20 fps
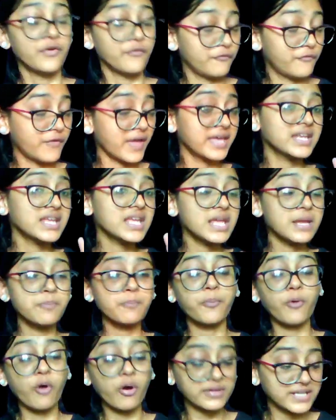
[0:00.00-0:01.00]
Very
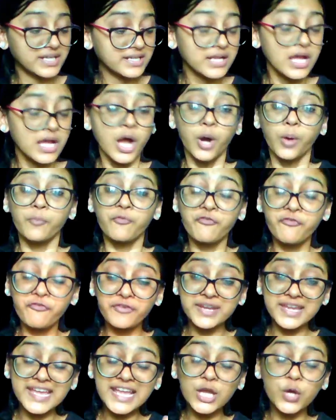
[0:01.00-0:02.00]
important,
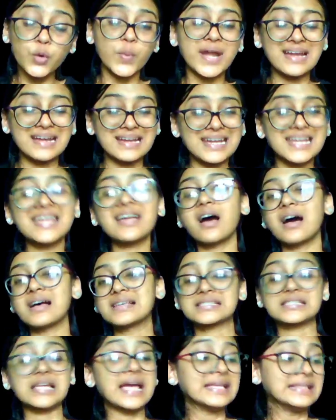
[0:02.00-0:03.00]
frequently
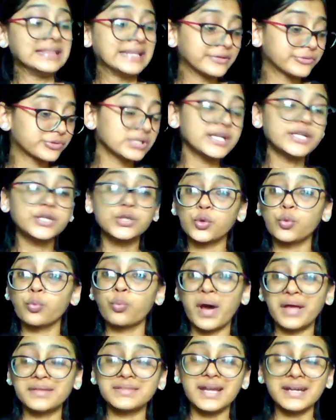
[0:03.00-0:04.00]
asked. I literally took
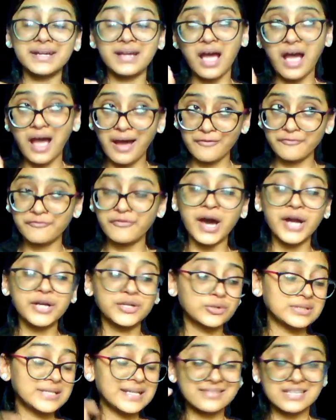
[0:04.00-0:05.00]
1.5 hours
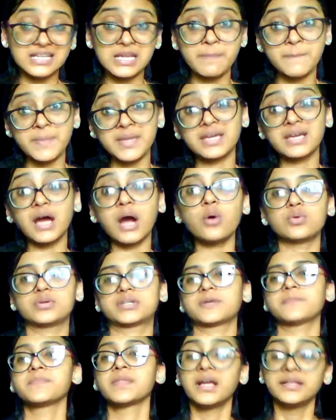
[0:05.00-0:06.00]
to literally pick
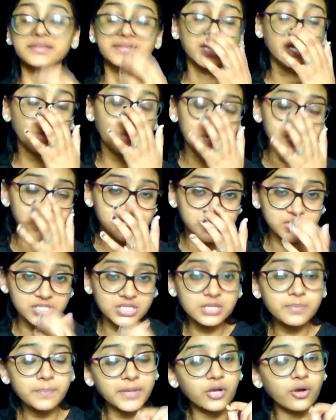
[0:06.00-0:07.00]
out the
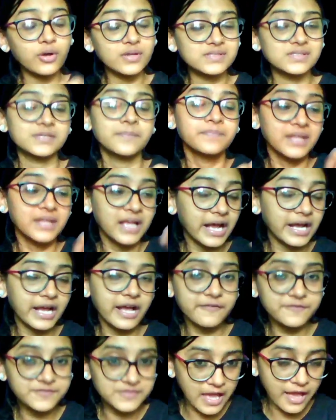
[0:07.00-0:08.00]
question because
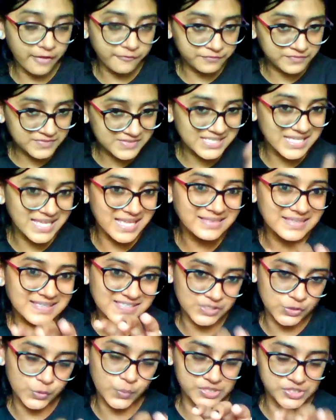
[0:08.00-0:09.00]
I have seen
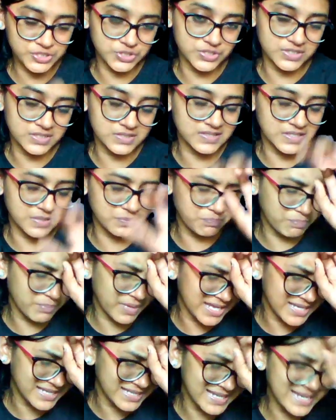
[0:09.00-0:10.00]
these questions in
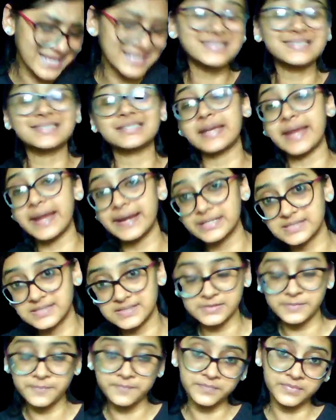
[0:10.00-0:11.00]
many
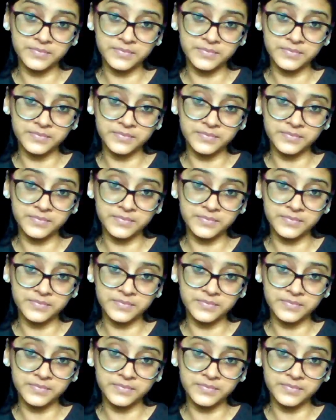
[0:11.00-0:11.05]
states